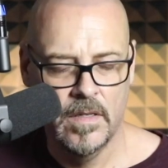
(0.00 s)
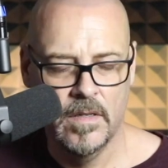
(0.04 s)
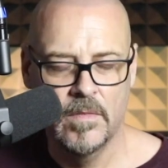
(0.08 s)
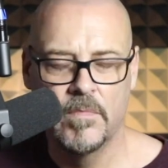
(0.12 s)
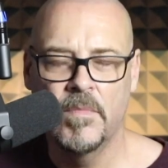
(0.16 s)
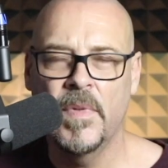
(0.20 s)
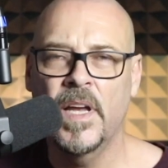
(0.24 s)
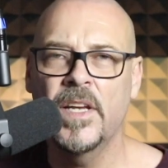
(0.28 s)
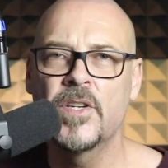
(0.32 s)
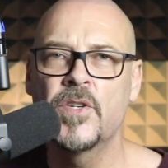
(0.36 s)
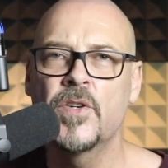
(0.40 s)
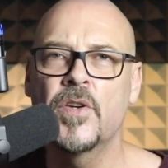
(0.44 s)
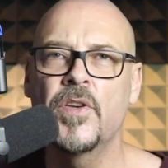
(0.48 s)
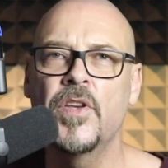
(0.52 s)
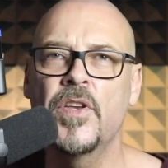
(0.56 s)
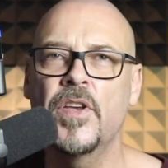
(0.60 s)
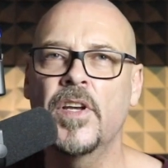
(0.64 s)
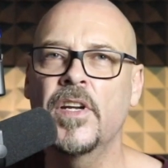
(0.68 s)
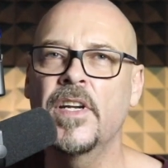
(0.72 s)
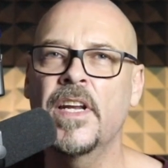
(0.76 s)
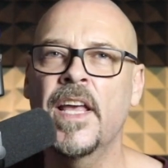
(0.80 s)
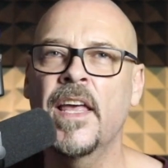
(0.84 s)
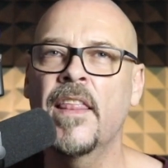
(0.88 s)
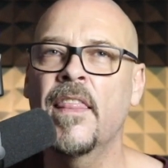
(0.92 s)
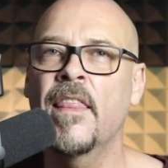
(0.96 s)
Make sure you
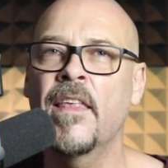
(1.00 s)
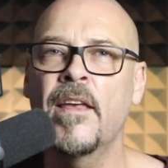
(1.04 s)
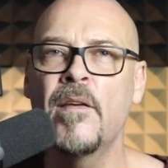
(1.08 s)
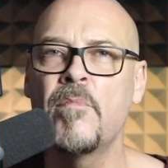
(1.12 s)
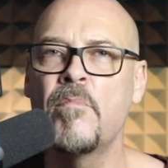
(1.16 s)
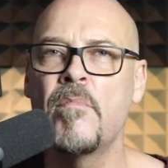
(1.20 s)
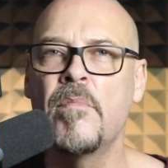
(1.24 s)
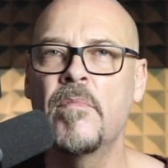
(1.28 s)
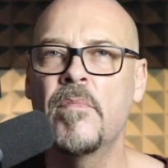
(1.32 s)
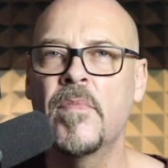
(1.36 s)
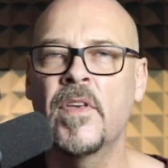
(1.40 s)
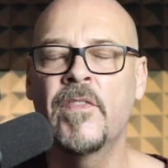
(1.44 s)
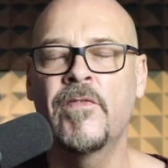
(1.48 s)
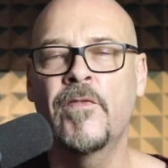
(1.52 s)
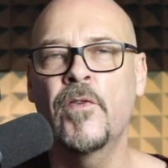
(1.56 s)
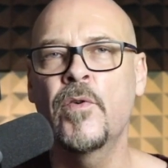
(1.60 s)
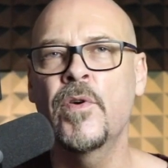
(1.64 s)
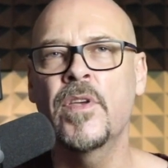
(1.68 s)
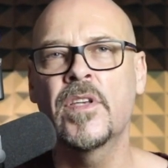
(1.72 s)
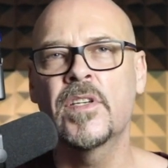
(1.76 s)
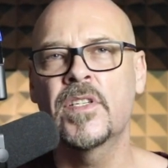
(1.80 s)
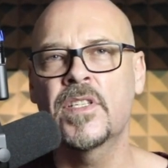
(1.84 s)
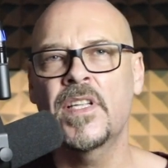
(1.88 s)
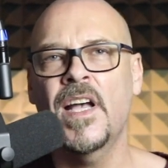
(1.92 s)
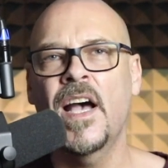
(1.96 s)
can get them before
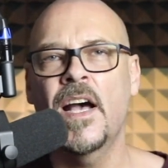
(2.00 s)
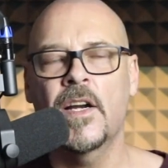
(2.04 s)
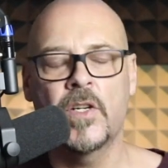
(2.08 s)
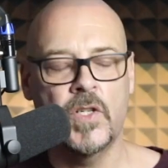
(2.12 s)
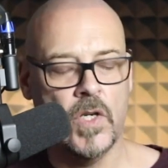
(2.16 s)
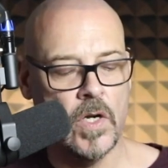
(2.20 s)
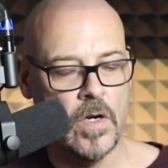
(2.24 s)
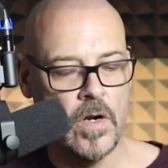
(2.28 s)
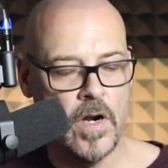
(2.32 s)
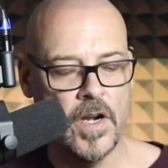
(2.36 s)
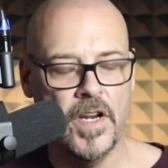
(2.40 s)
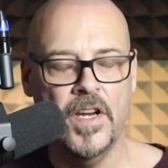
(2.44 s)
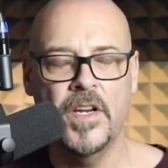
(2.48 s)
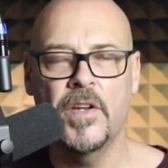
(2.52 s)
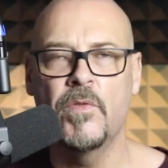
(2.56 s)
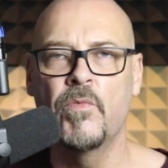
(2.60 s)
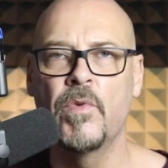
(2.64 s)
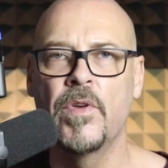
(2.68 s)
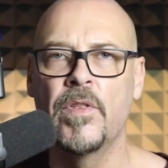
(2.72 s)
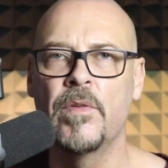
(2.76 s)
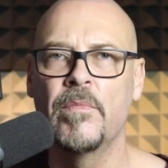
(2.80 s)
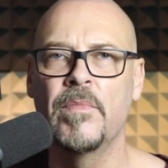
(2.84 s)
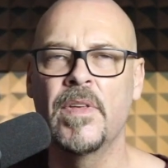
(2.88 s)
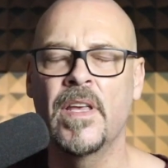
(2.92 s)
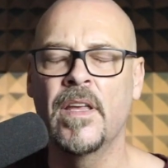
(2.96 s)
you start trying any
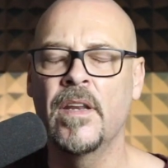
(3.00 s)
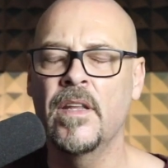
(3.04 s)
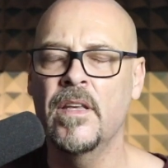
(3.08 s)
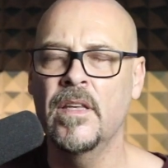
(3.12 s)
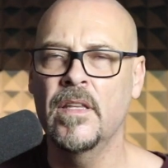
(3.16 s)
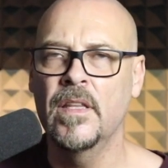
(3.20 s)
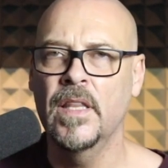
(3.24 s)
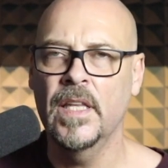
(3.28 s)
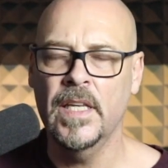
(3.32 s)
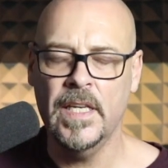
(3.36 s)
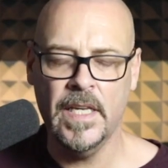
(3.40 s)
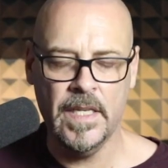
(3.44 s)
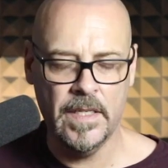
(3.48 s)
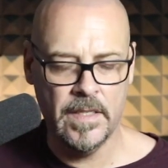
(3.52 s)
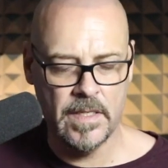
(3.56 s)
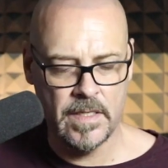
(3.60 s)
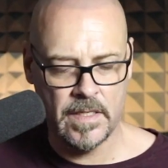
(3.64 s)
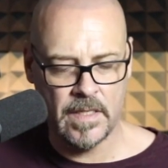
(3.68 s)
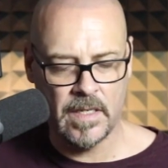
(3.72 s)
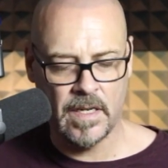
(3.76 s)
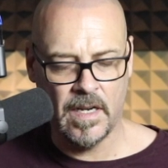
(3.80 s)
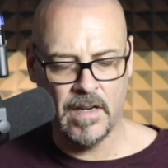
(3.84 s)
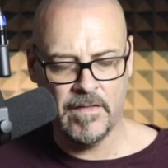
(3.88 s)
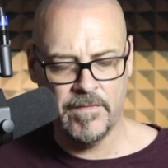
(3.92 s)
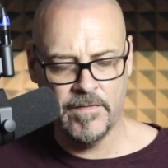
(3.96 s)
rhythm, any lead
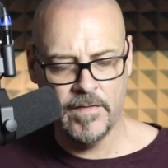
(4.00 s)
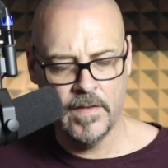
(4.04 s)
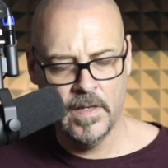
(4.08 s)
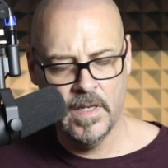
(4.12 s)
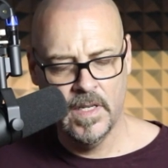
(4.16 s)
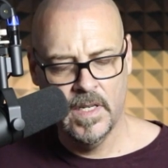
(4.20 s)
stuff.